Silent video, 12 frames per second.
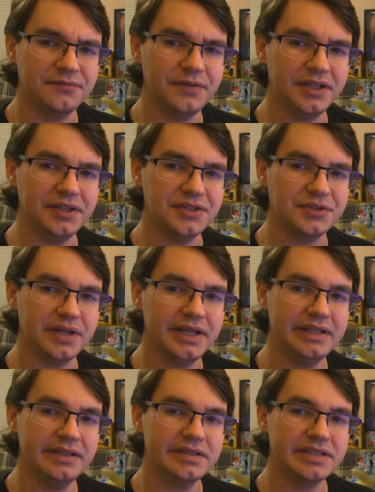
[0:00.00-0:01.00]
Infinity
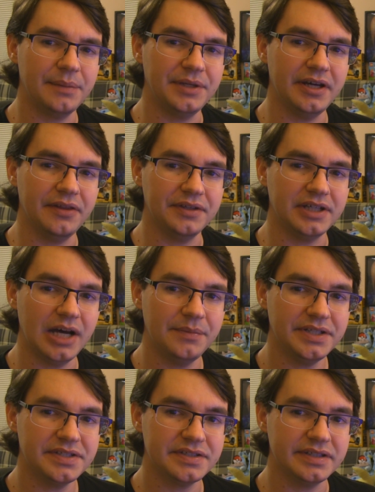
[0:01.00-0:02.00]
Train, tell me down in the
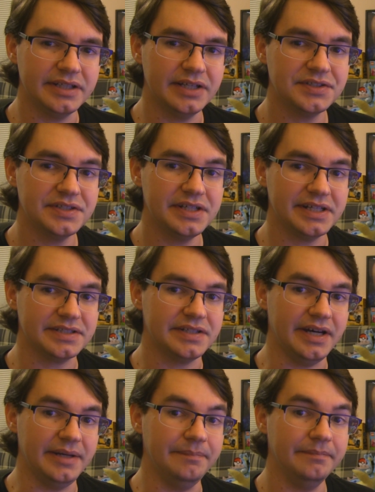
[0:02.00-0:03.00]
comments, and I'll see you next
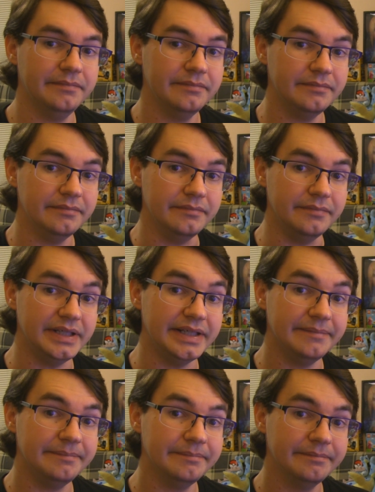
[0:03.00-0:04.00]
time.
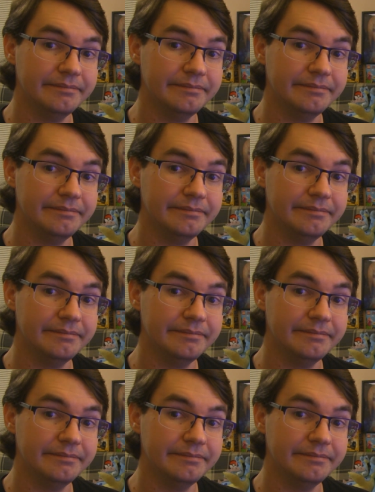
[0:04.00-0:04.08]
Bye.